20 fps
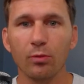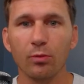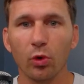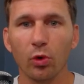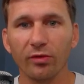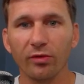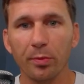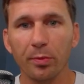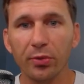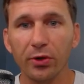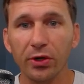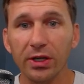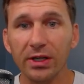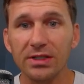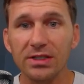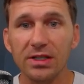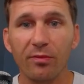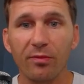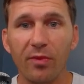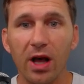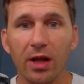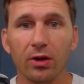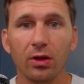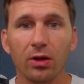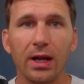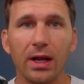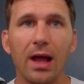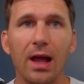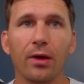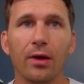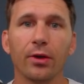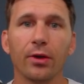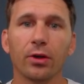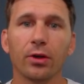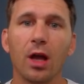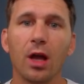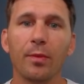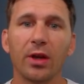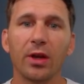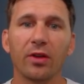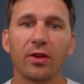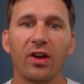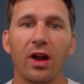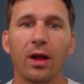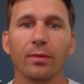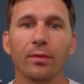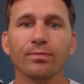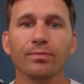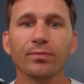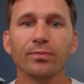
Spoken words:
more of a predictive model on how they're coming around.